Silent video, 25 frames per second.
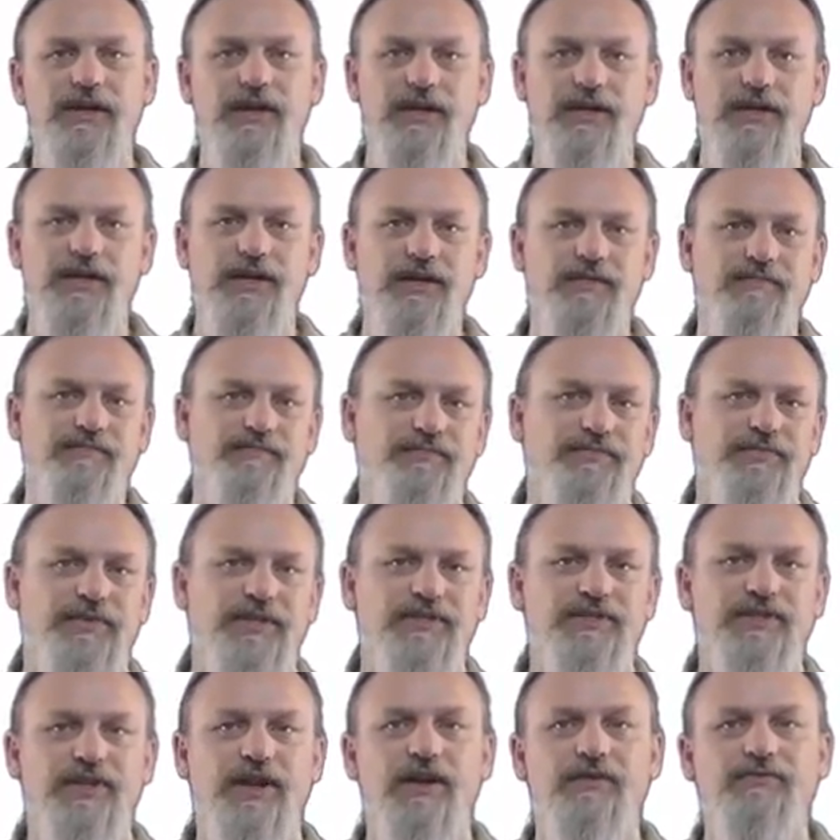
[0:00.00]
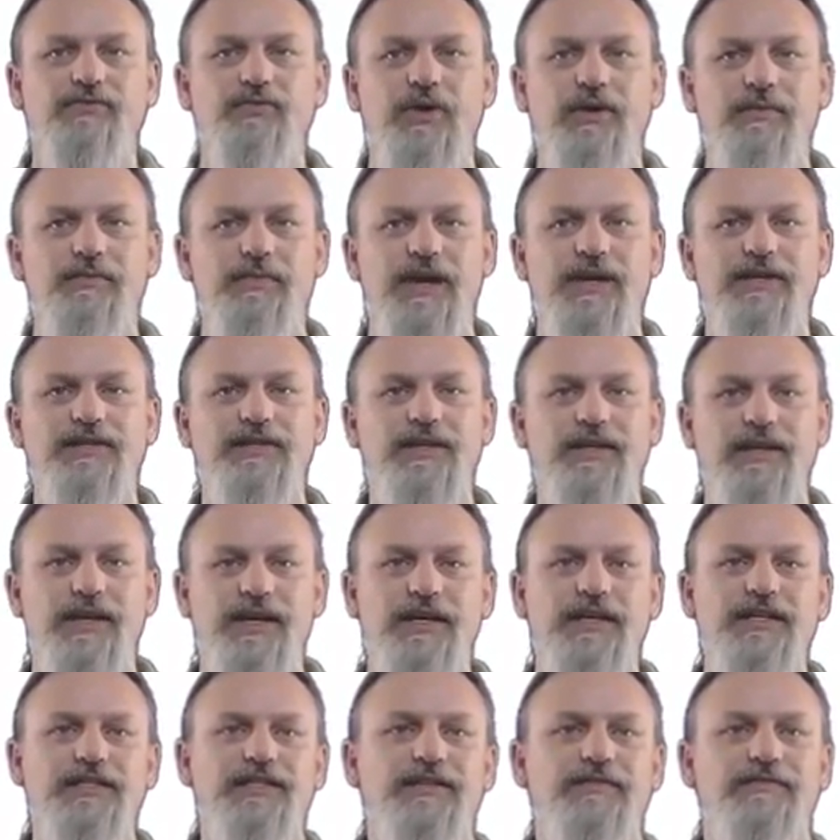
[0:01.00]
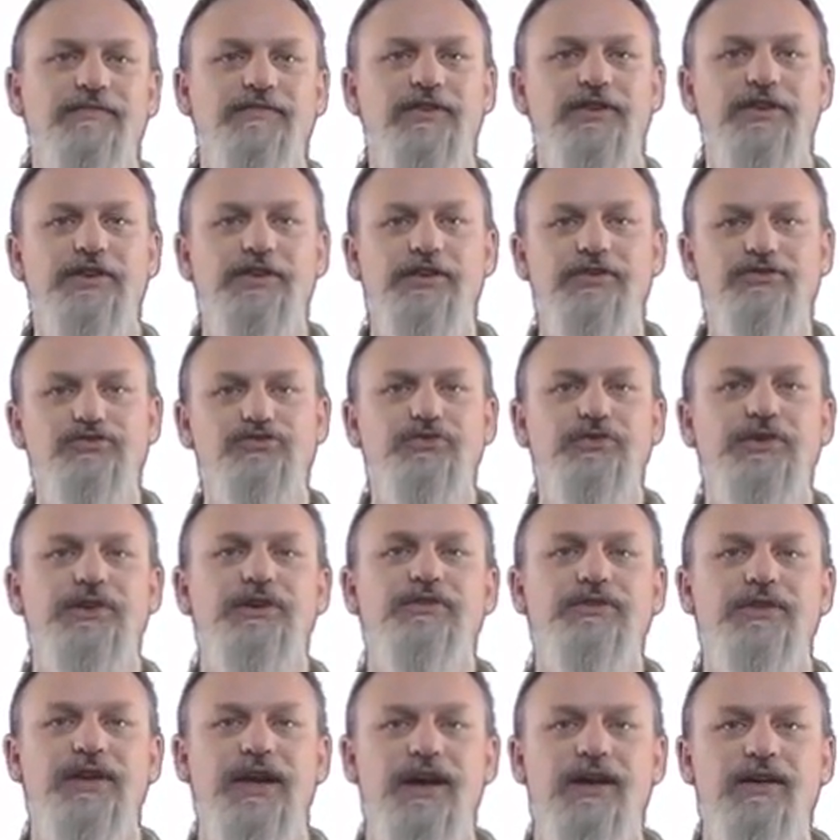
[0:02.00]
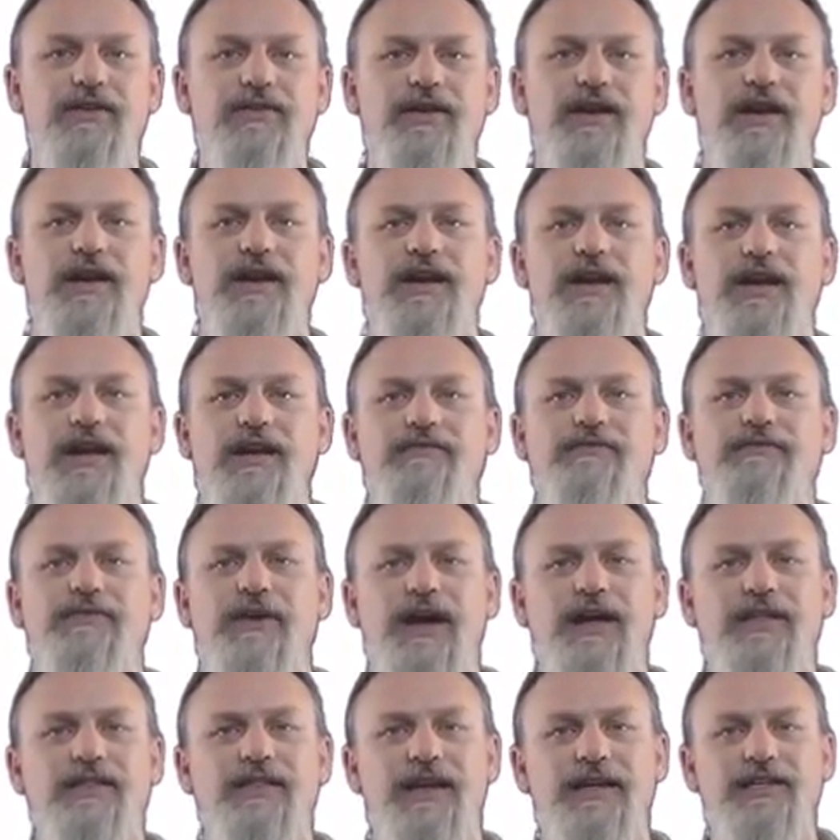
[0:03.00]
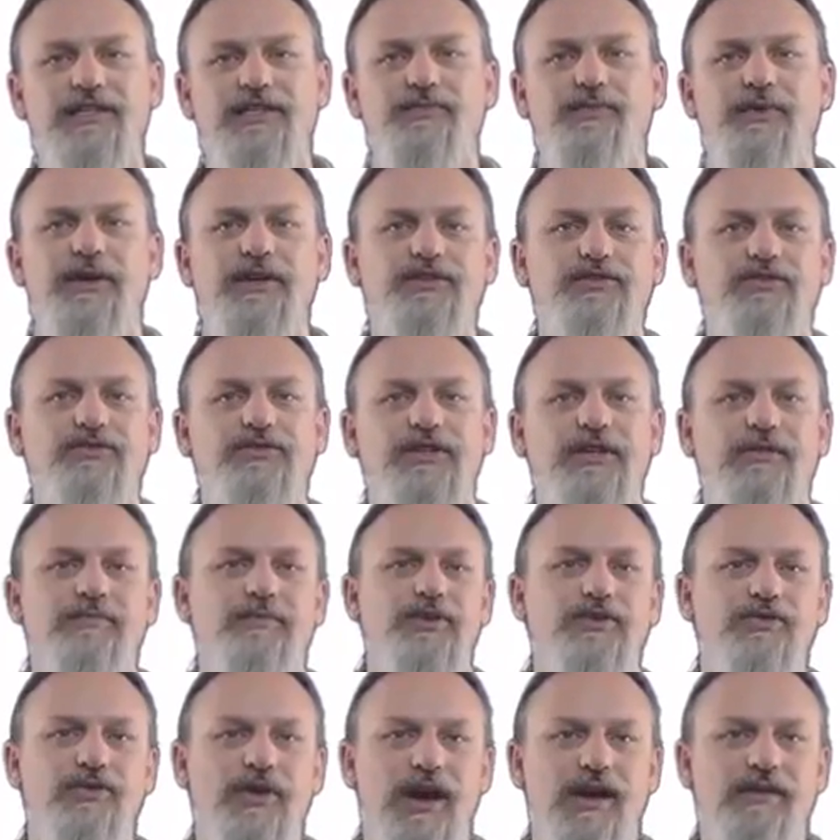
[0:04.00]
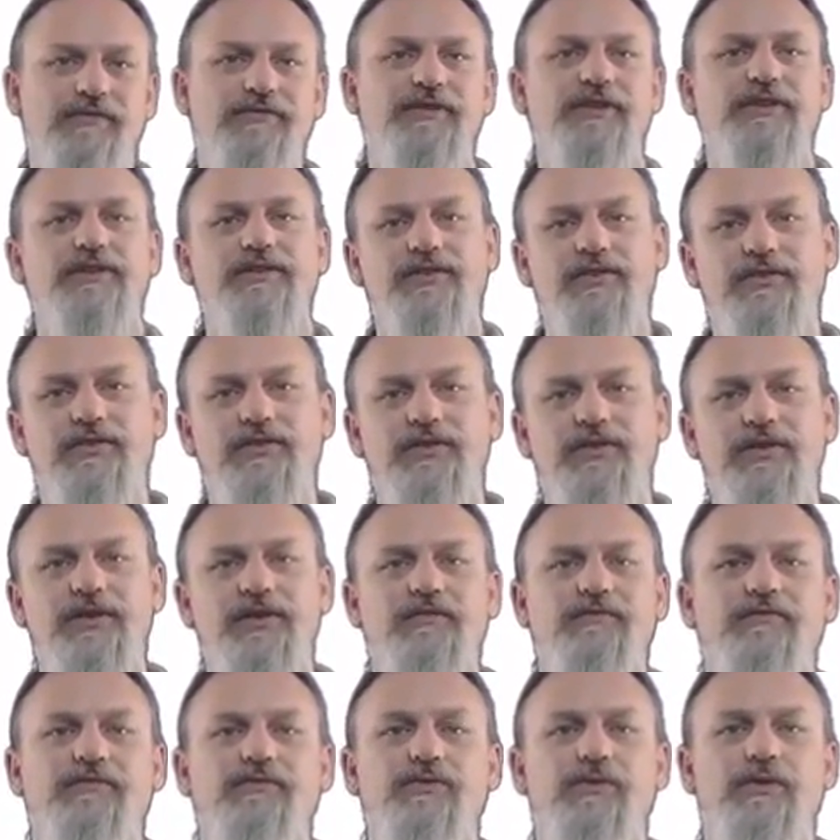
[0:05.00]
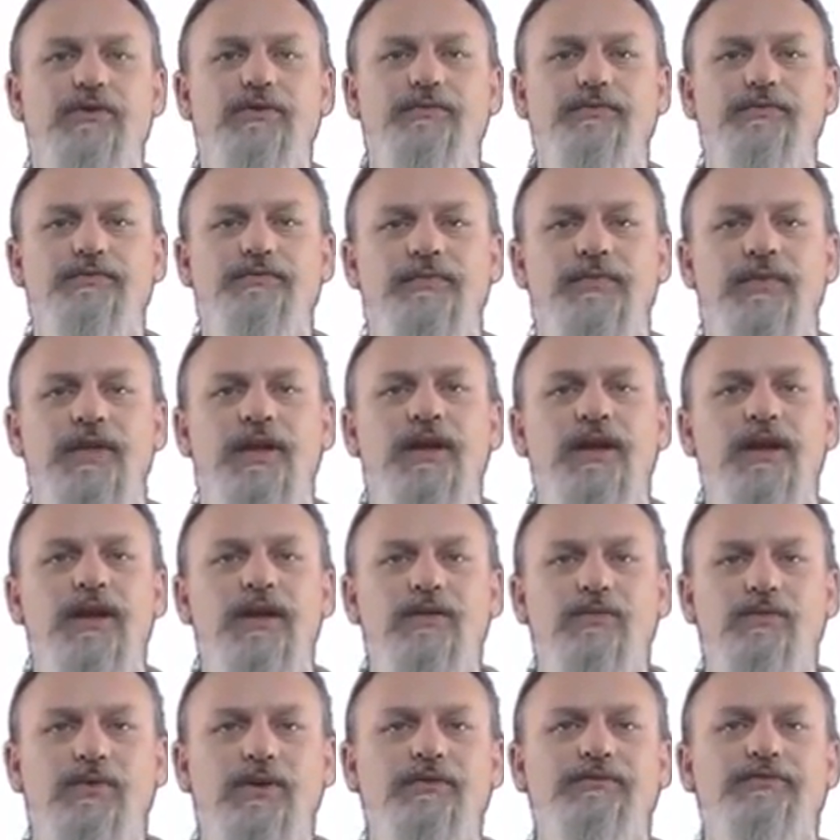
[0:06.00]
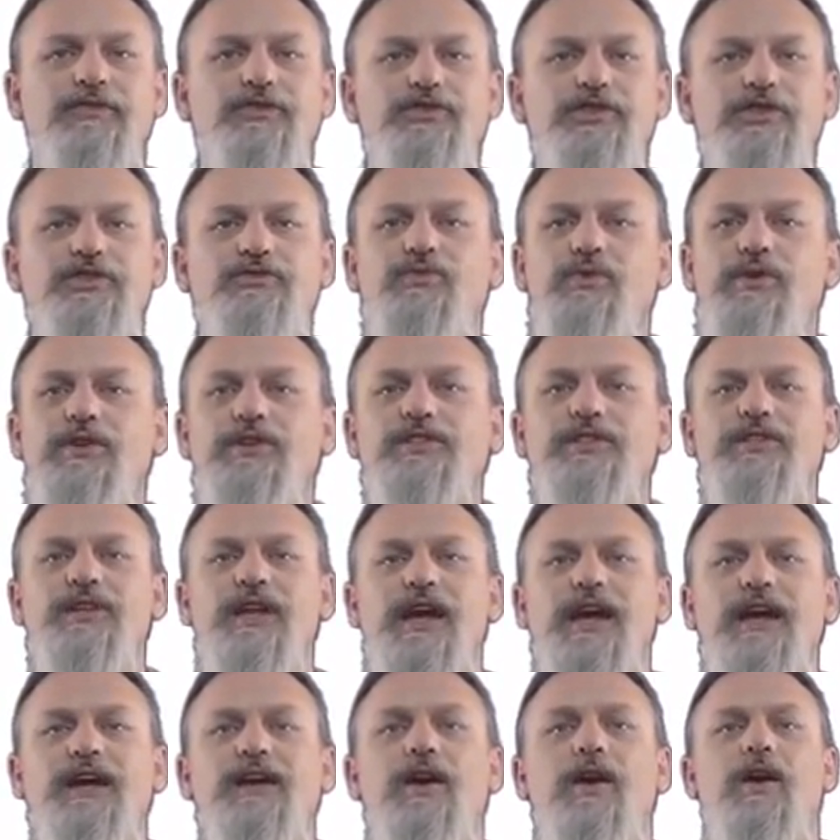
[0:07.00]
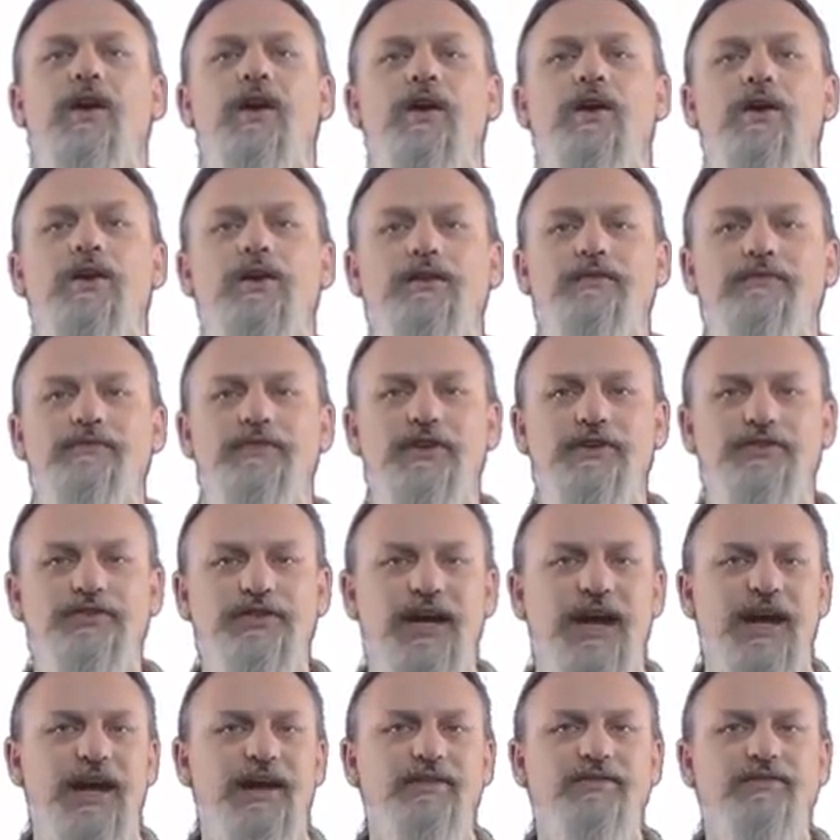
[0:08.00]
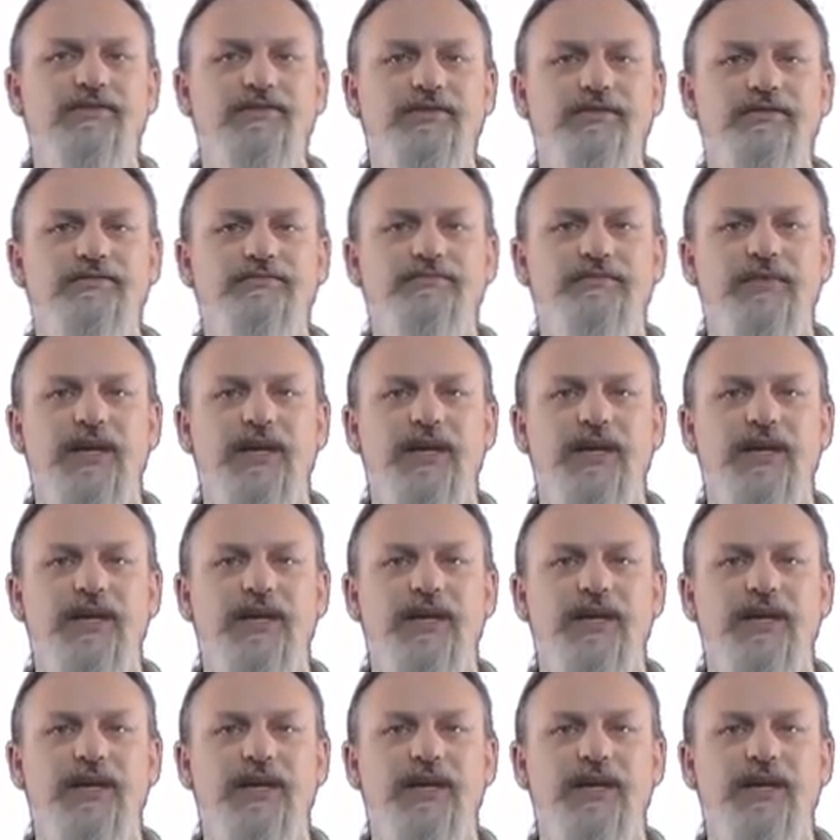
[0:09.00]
Again, this software makes it easy for you to drill down and find that special demographic you're looking for. What if you just want to snag all of their titles